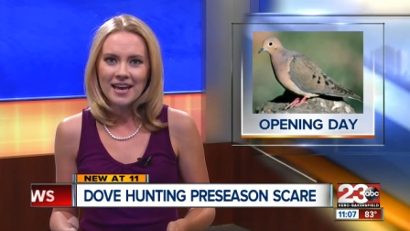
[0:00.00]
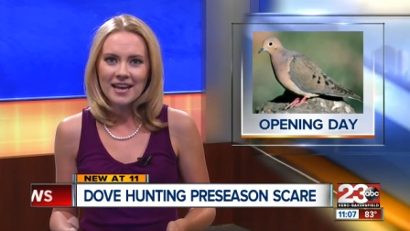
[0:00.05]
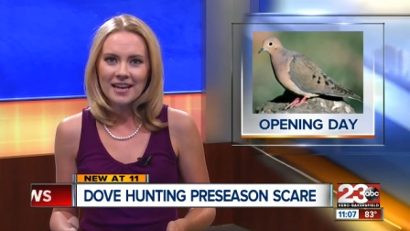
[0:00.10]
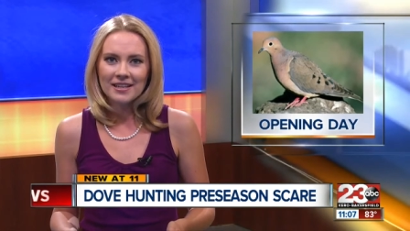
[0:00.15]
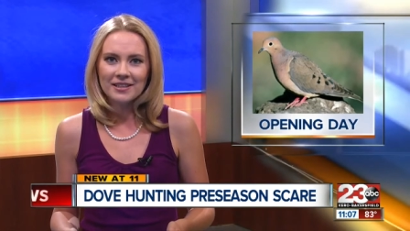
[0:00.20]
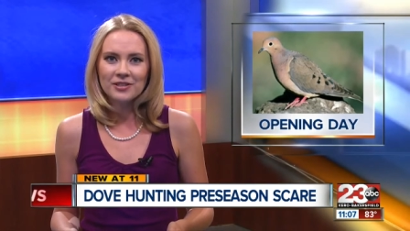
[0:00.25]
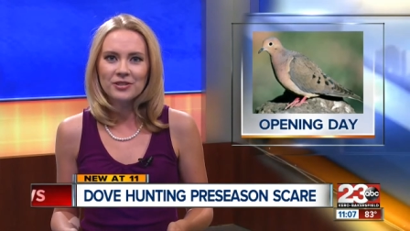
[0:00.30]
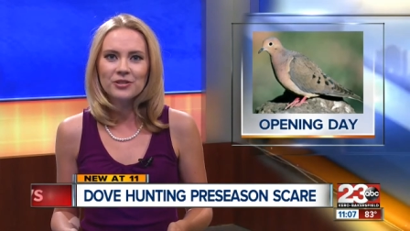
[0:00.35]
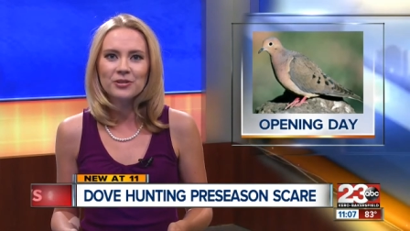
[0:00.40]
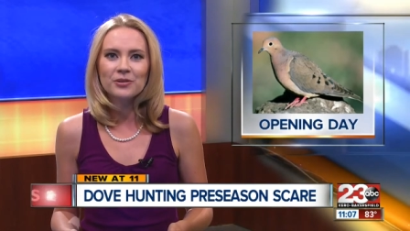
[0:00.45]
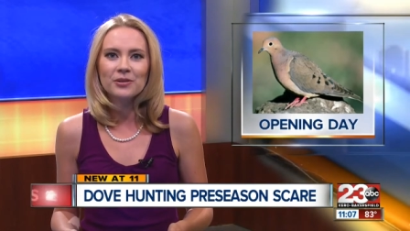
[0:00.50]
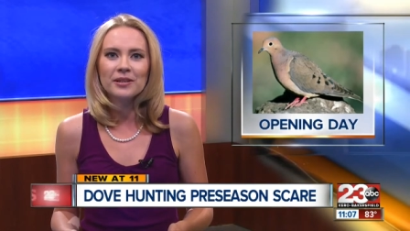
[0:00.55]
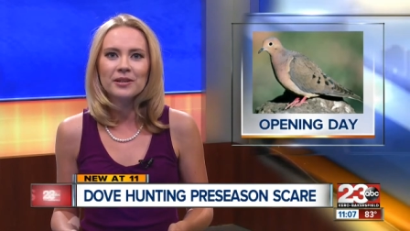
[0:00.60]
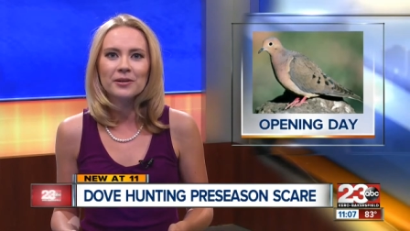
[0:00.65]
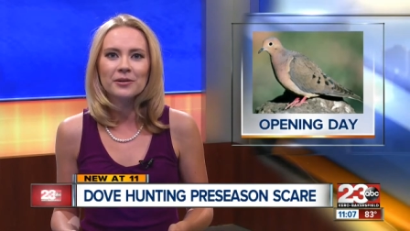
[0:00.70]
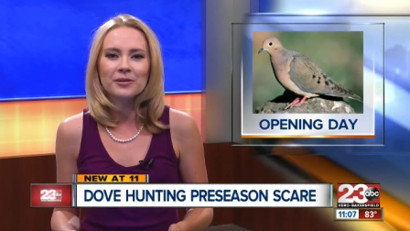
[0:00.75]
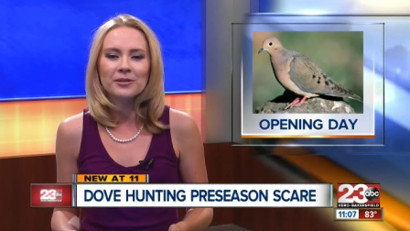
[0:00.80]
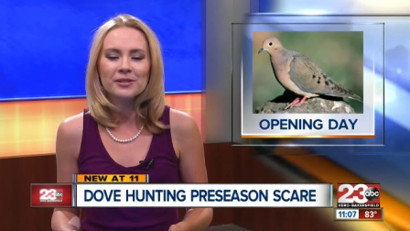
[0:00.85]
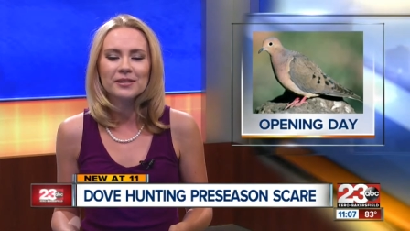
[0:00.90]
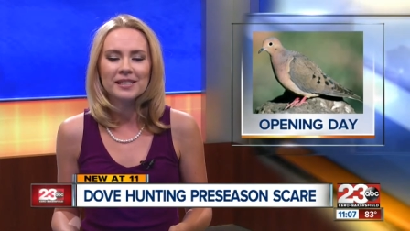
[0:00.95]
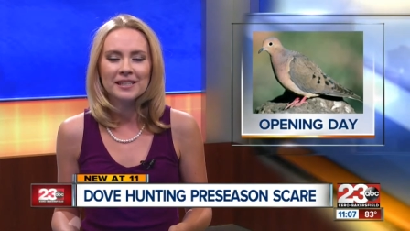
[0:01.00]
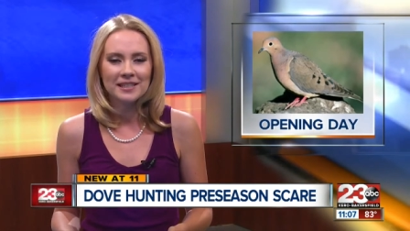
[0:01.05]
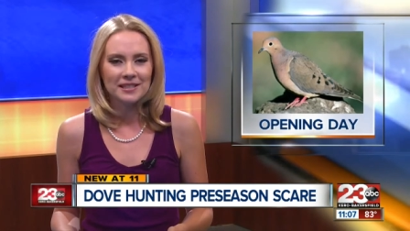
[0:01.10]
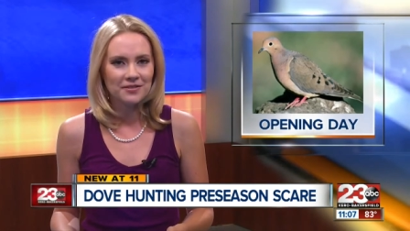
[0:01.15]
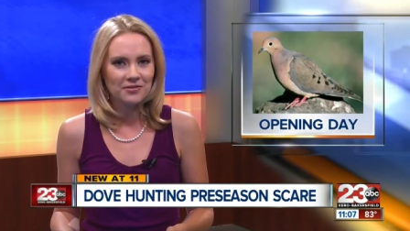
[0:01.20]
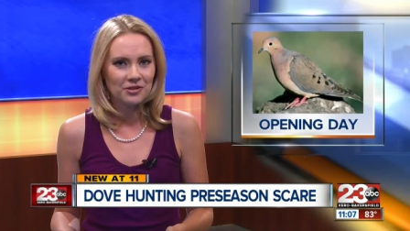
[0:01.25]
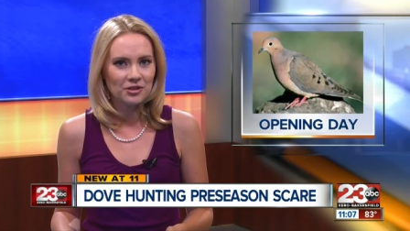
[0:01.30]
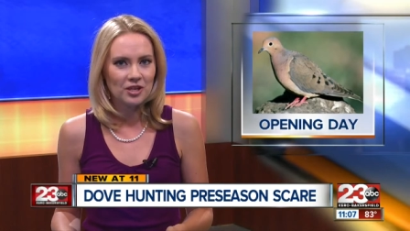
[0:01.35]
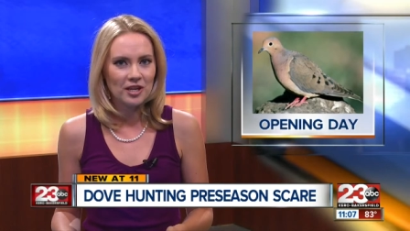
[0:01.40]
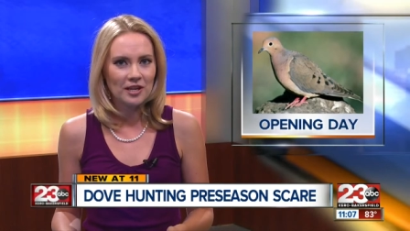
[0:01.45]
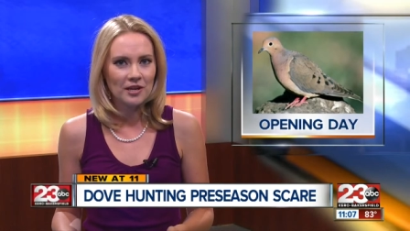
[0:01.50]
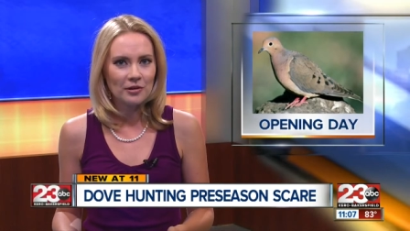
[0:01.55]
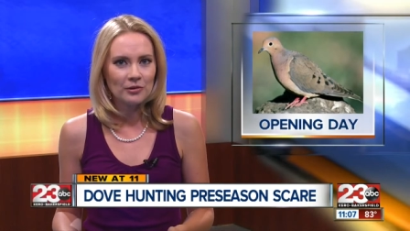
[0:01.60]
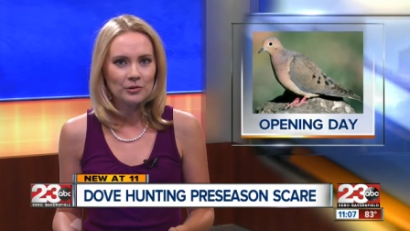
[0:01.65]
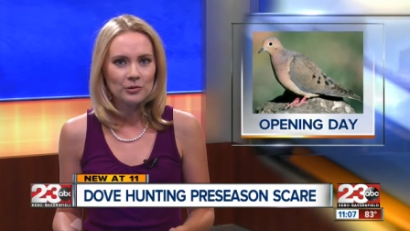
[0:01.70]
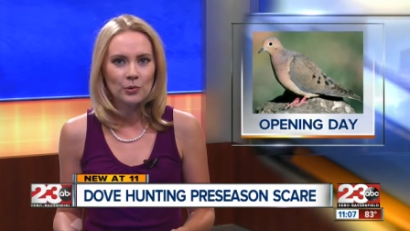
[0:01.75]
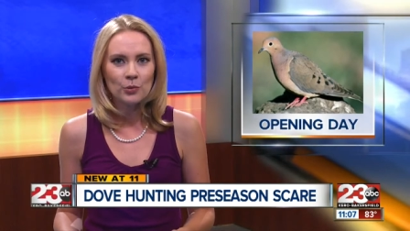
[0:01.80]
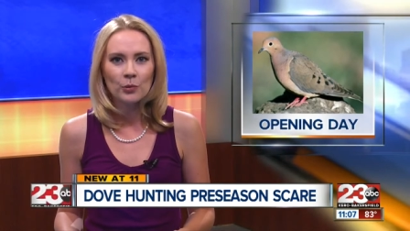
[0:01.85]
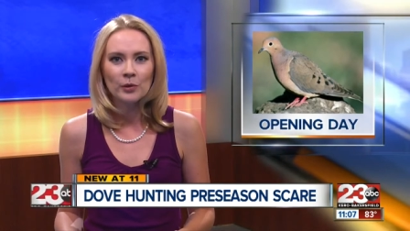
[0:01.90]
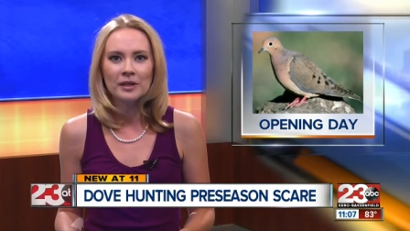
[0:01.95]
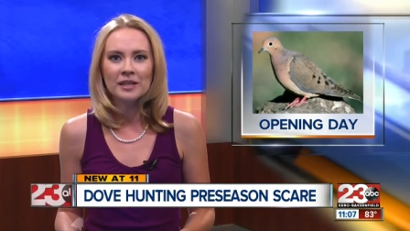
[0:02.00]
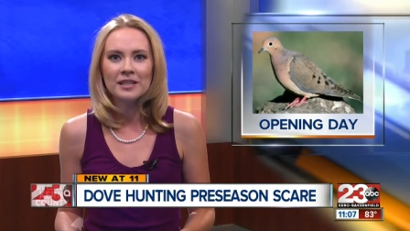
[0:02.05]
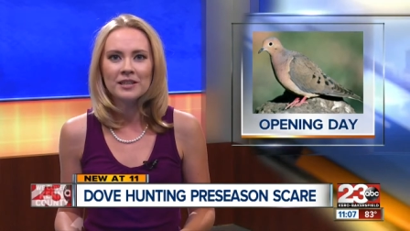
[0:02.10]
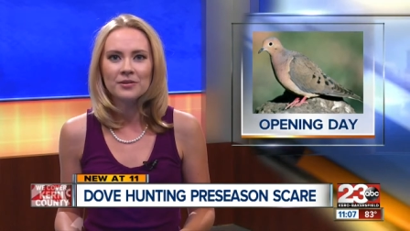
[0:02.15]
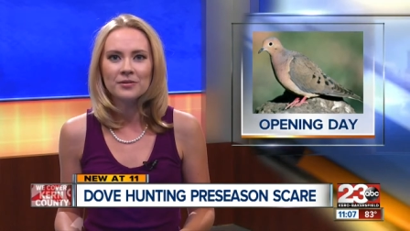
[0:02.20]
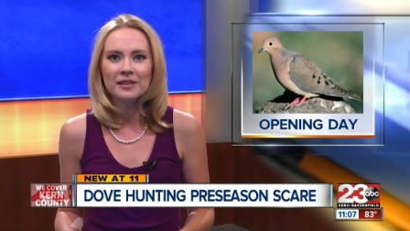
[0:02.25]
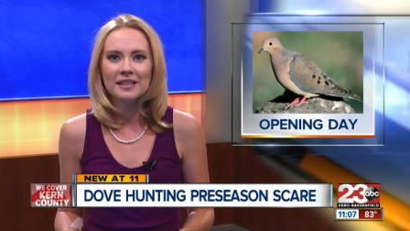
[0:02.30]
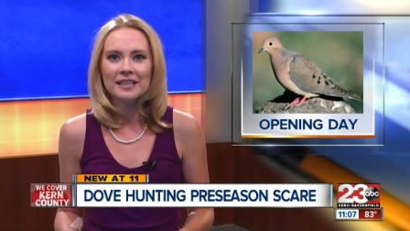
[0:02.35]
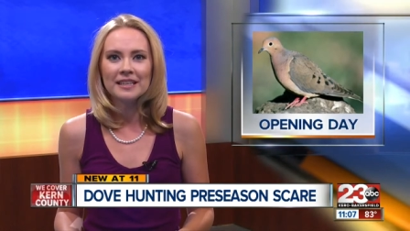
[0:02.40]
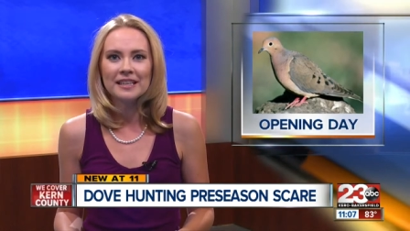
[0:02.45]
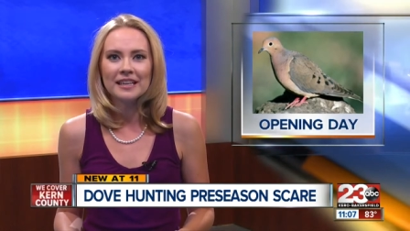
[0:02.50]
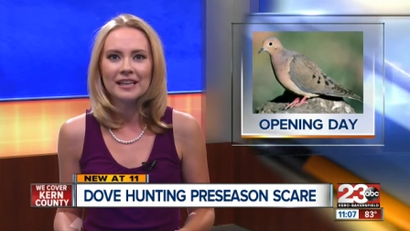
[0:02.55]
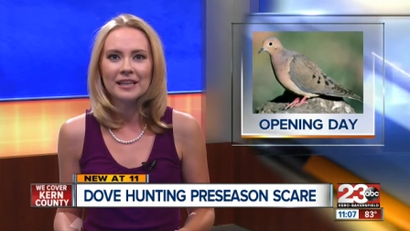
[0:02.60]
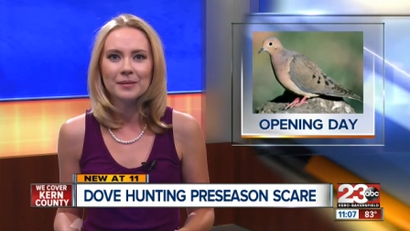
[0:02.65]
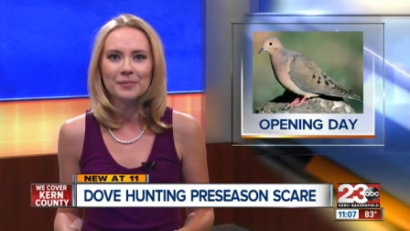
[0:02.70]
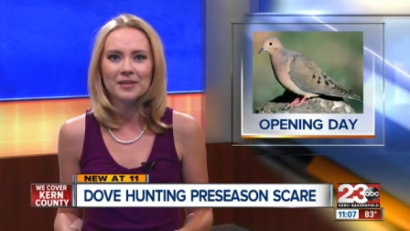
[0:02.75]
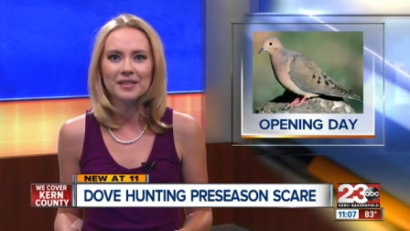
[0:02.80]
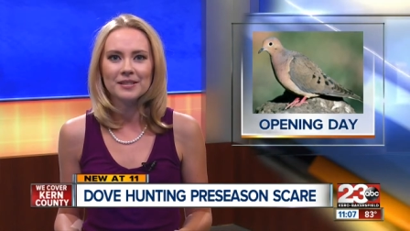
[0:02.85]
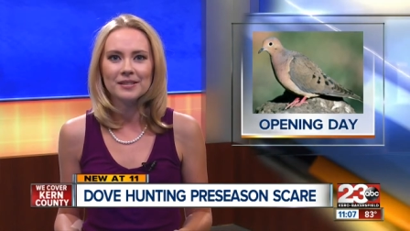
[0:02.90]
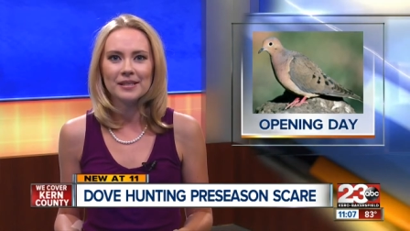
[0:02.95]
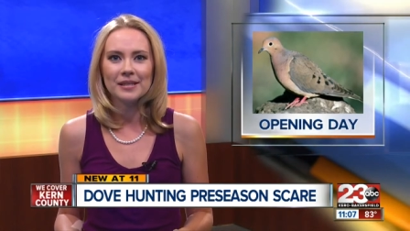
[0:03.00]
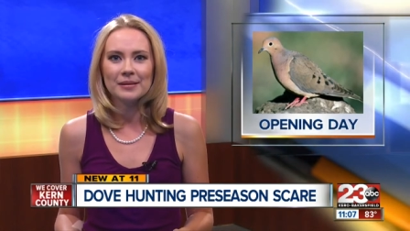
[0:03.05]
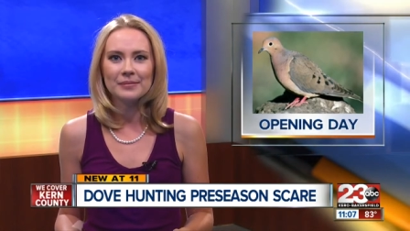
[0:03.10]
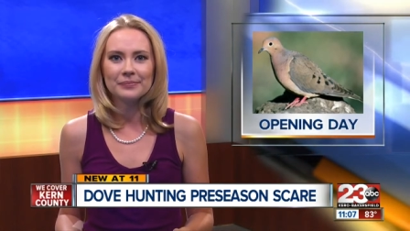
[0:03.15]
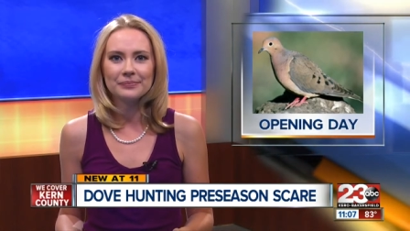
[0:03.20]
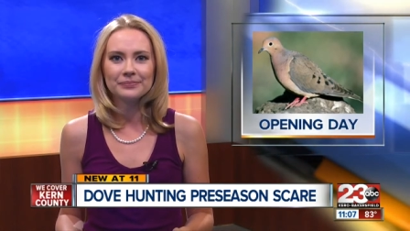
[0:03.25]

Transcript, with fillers: In the studio, Christina Zverjako, 23 ABC.